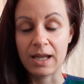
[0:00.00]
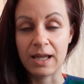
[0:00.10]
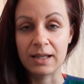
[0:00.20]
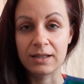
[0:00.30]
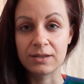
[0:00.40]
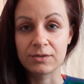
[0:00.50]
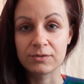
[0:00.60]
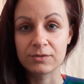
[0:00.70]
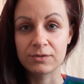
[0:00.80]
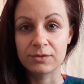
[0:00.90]
And
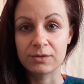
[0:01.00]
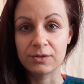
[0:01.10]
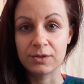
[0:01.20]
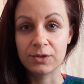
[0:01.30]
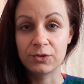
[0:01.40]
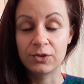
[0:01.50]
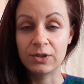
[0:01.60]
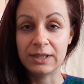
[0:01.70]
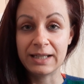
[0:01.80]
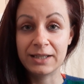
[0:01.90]
you
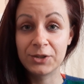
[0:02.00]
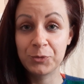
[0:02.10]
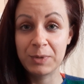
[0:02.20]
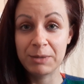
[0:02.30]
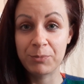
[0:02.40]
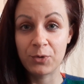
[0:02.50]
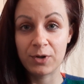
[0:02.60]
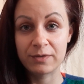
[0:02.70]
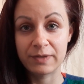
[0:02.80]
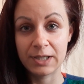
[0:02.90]
don't need to be
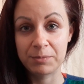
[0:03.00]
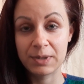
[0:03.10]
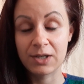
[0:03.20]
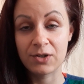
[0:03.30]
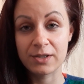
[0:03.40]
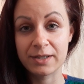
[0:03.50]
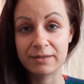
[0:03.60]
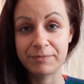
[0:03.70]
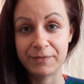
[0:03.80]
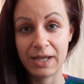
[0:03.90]
perfect, because
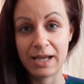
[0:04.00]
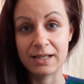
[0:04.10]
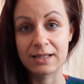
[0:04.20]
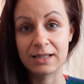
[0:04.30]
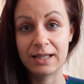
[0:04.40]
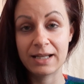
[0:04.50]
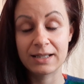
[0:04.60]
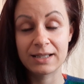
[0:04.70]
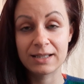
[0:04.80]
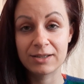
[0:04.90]
yes,
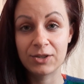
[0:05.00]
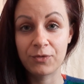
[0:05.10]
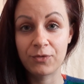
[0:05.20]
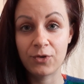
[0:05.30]
that's the